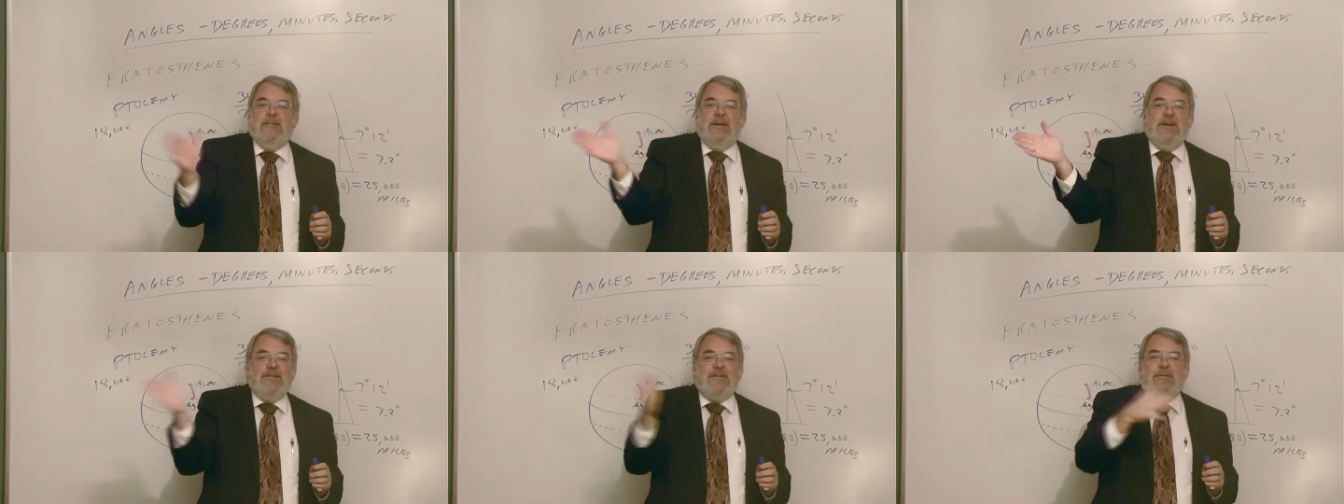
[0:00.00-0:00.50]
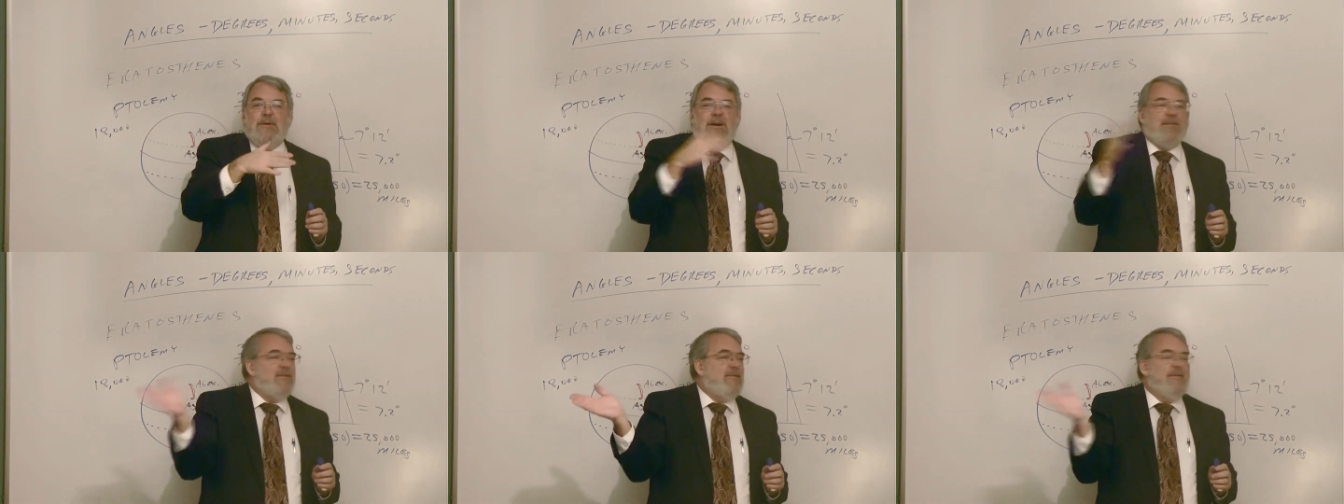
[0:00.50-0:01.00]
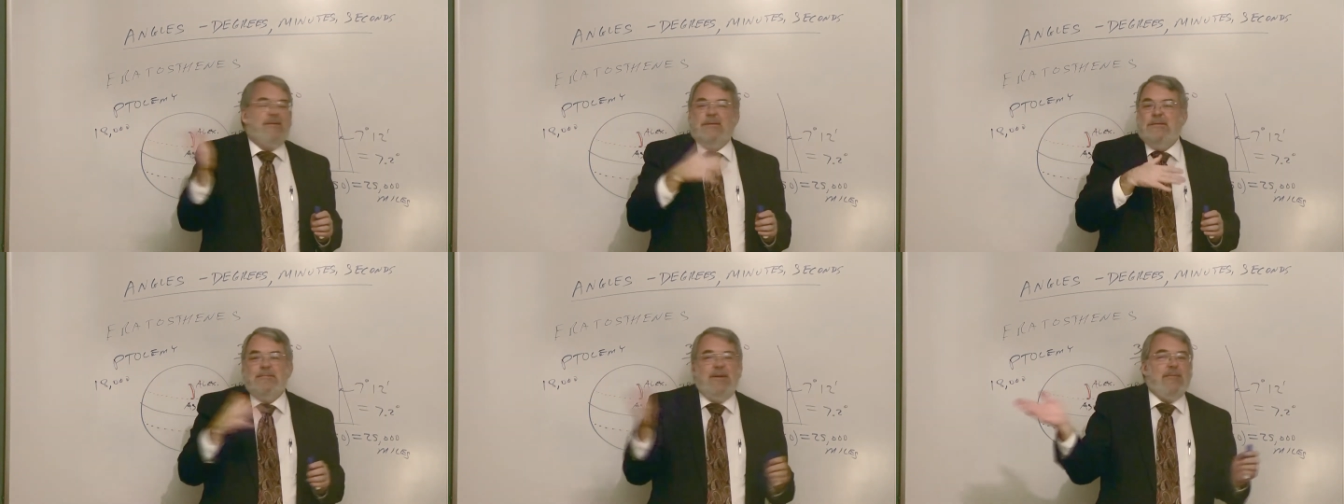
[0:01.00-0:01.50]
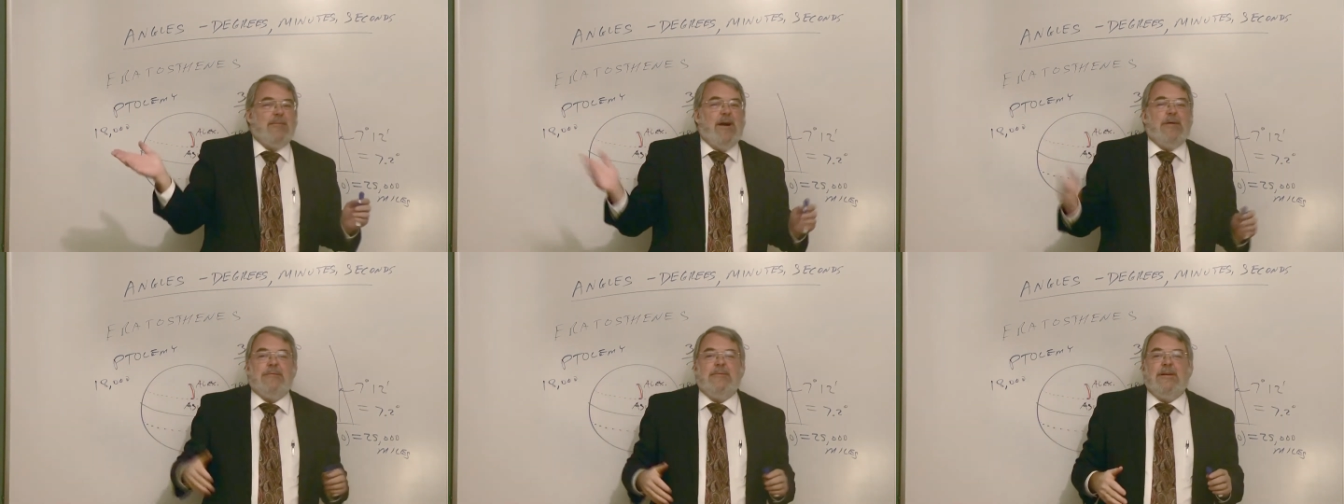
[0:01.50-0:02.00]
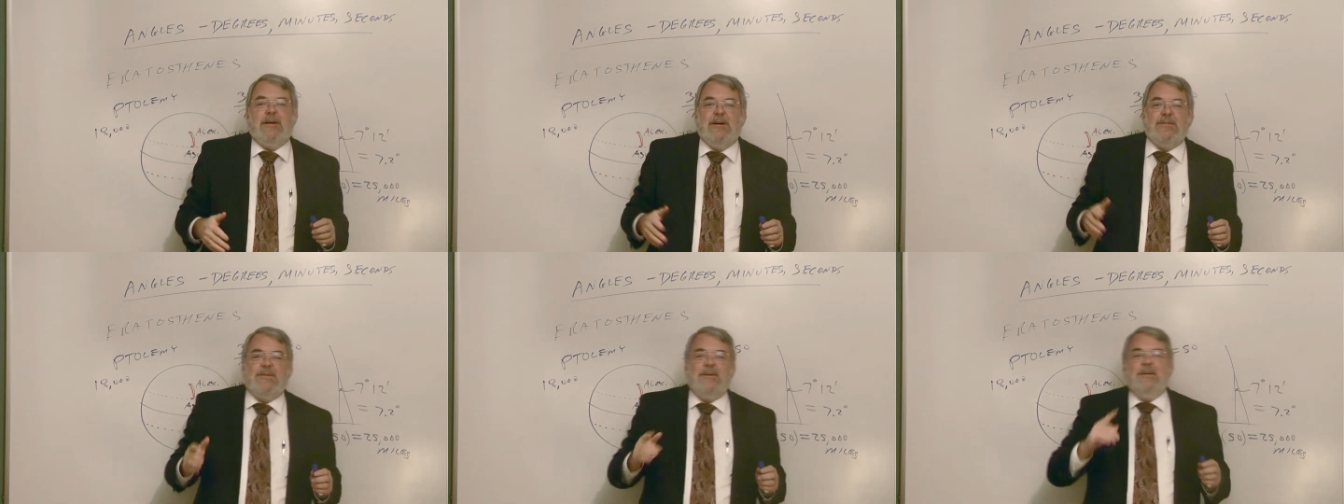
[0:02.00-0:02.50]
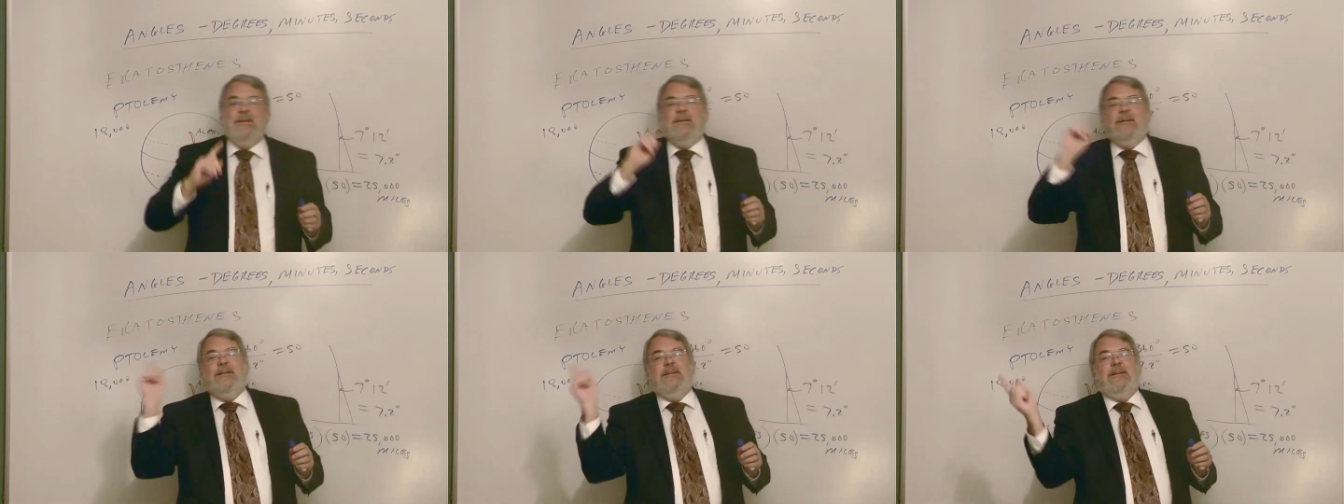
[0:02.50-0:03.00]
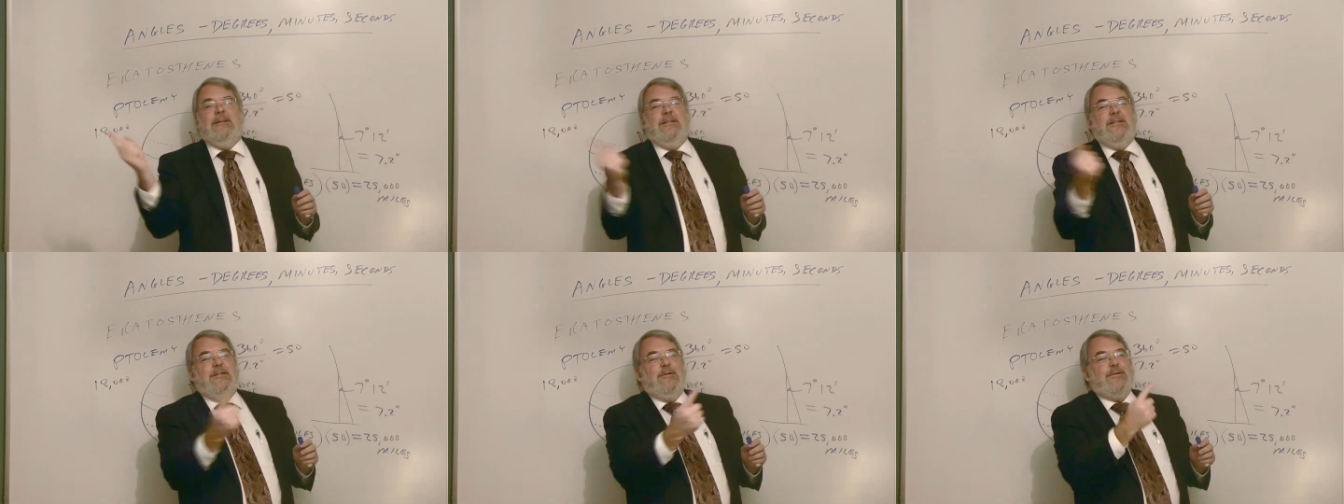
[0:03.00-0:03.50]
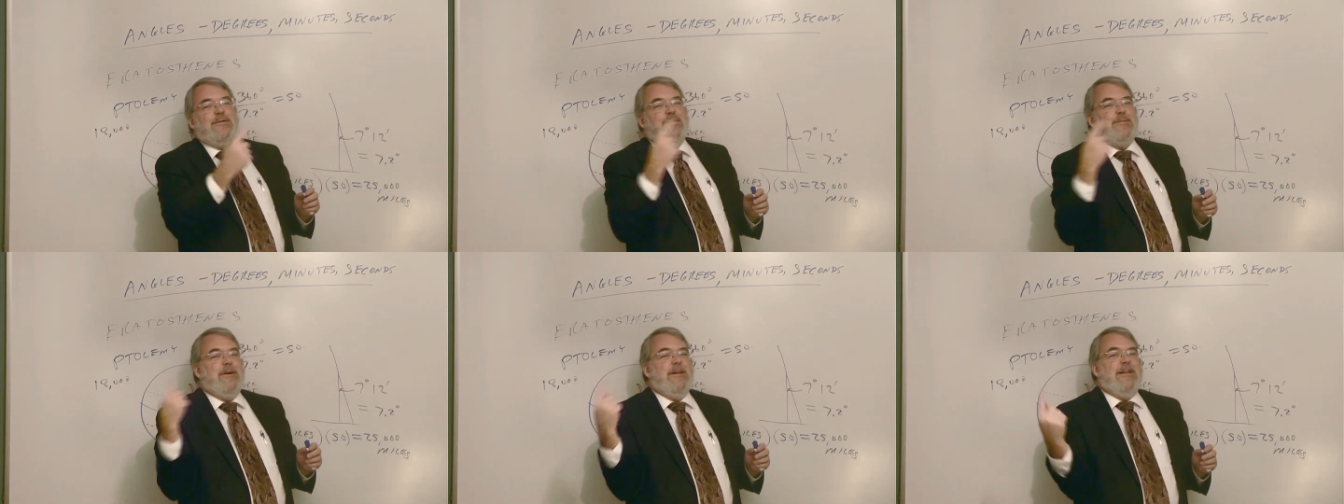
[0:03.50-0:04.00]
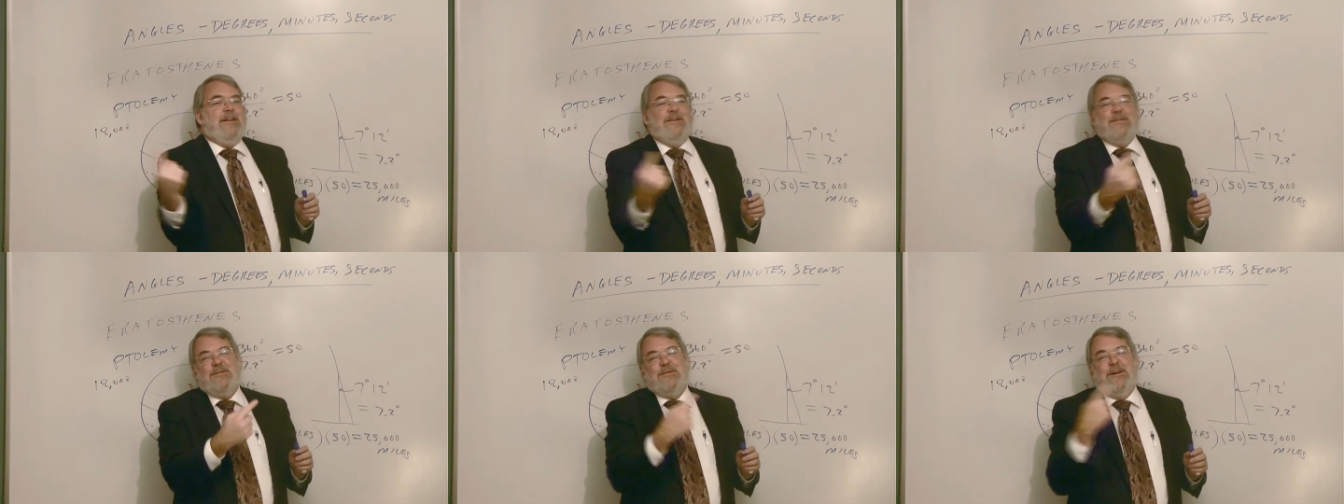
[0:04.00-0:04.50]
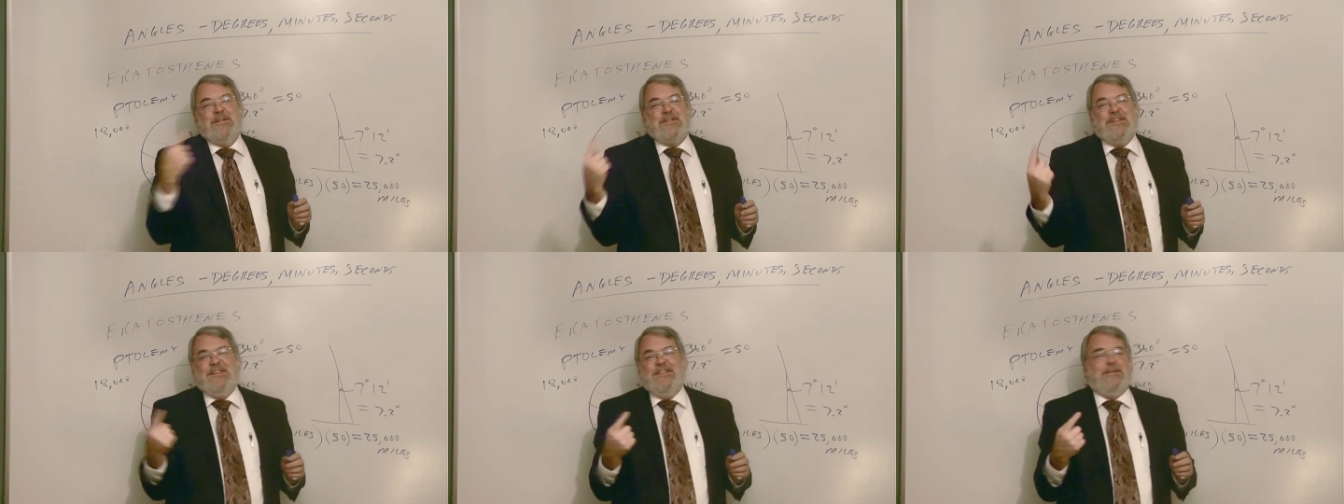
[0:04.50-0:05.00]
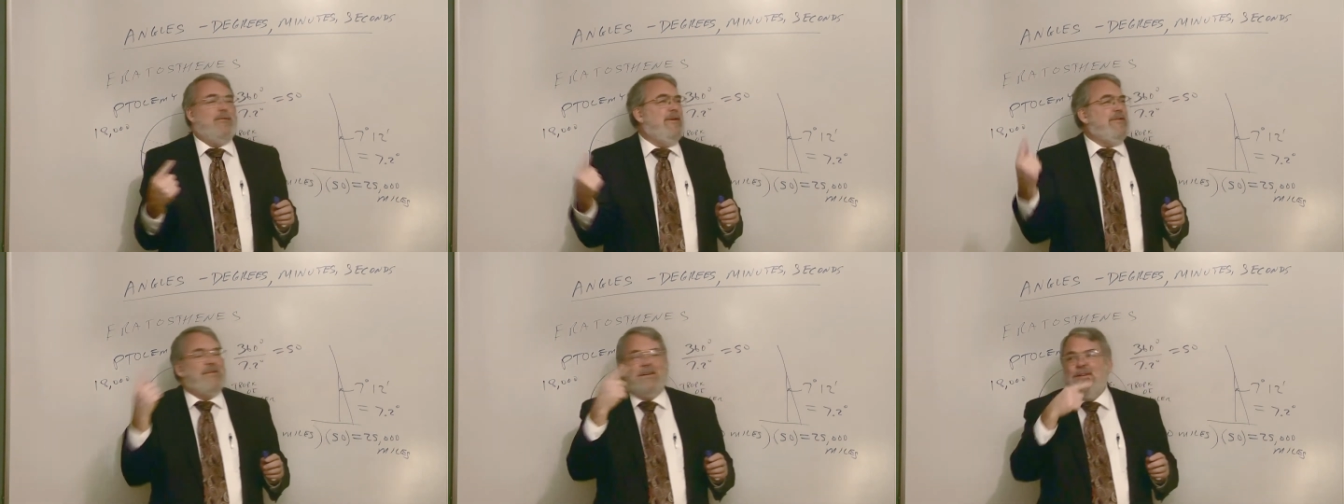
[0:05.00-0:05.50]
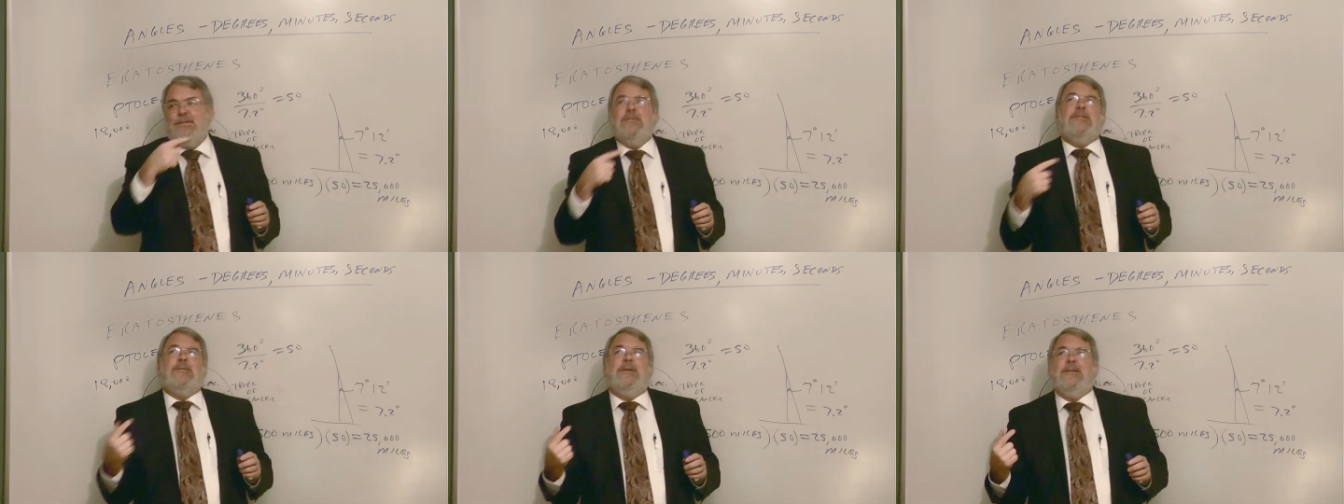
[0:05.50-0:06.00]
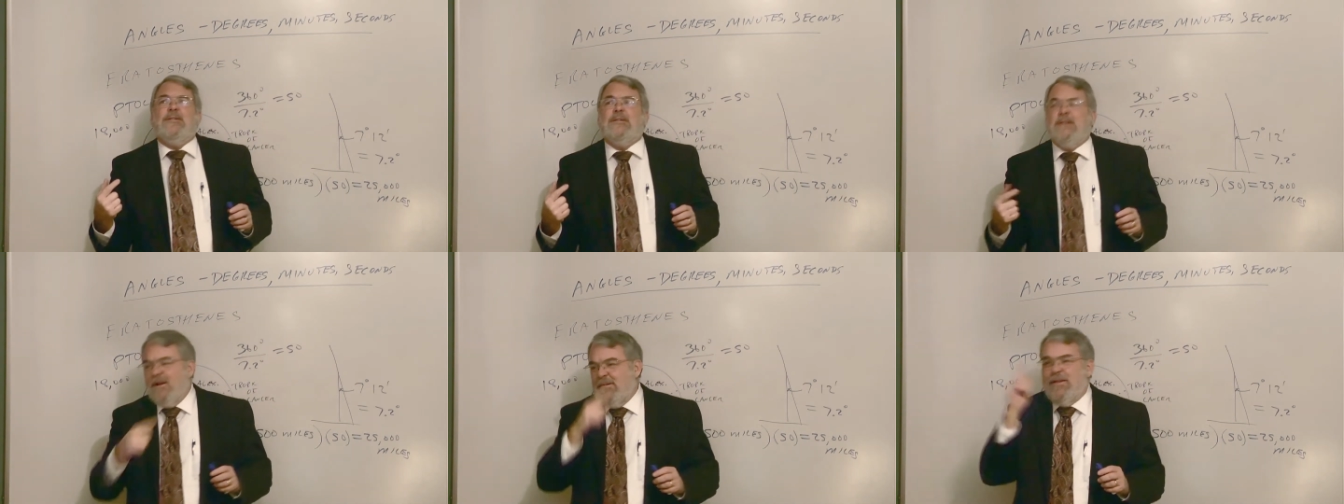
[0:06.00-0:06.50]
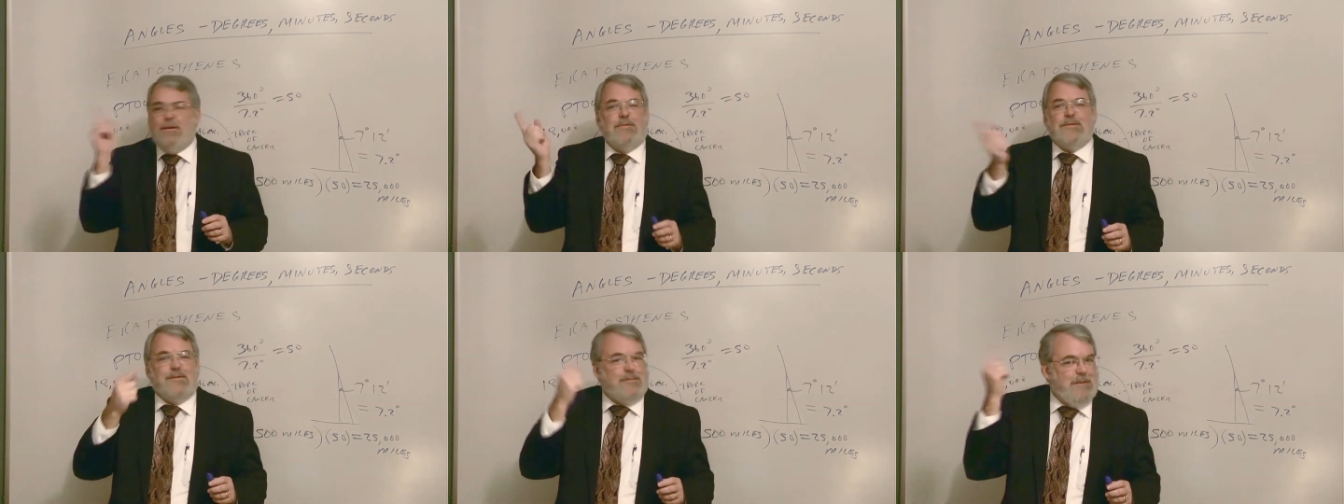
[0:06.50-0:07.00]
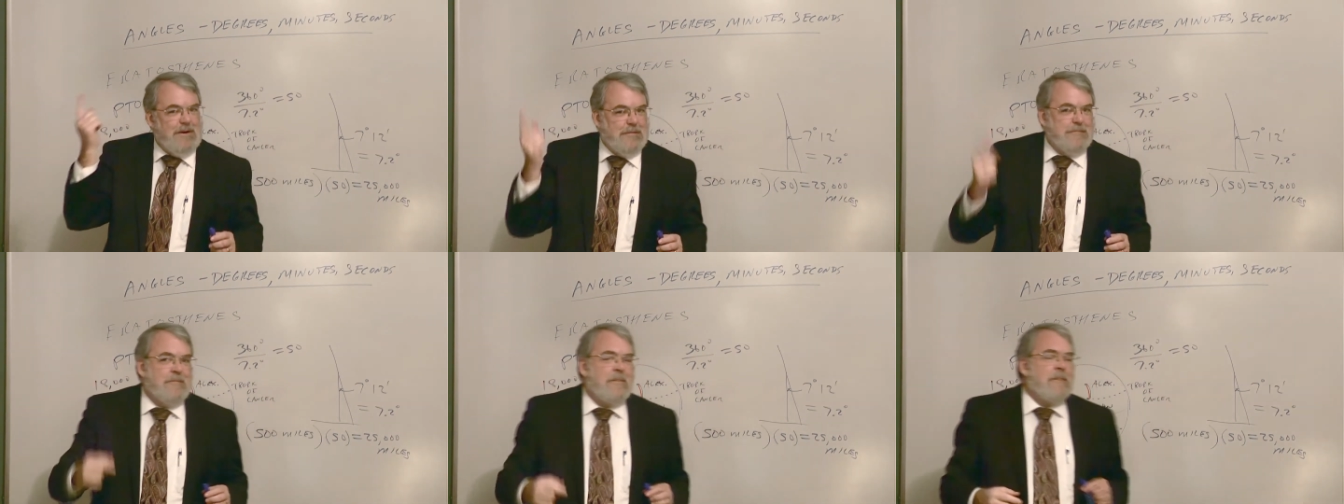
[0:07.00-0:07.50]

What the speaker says: But east and west, a big problem, because the Earth is spinning east to west, or west to east. Which way is it? Anyway, the Earth is spinning.